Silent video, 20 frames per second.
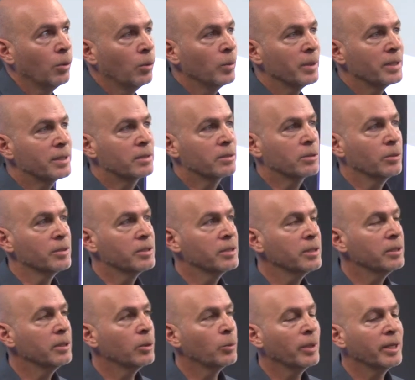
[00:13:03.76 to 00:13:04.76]
always
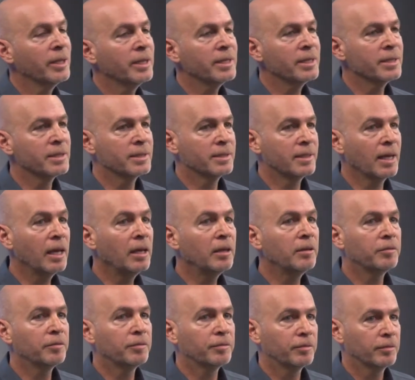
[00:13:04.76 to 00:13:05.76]
consider when it is
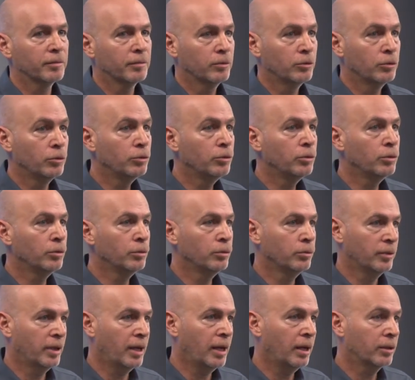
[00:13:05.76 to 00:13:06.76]
safe to do
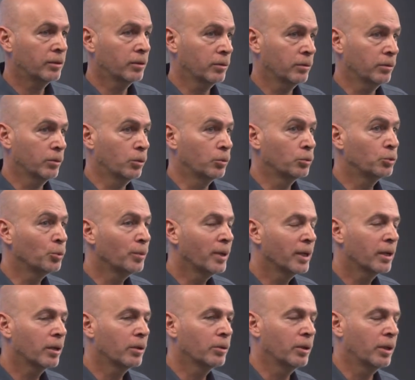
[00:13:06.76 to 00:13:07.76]
that or to
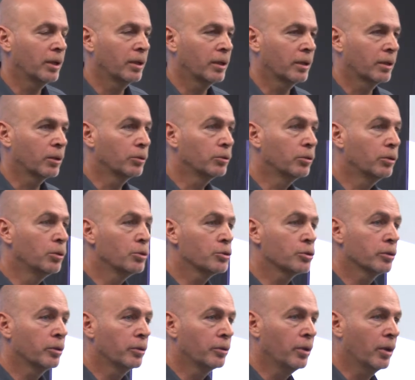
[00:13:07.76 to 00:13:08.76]
make a
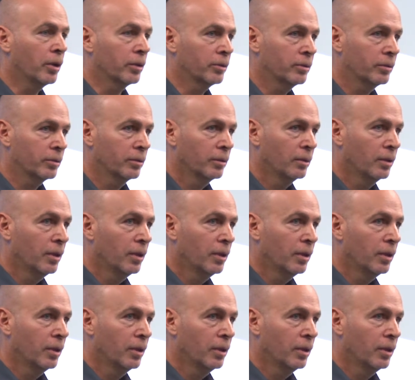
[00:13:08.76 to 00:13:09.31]
conclusion or not.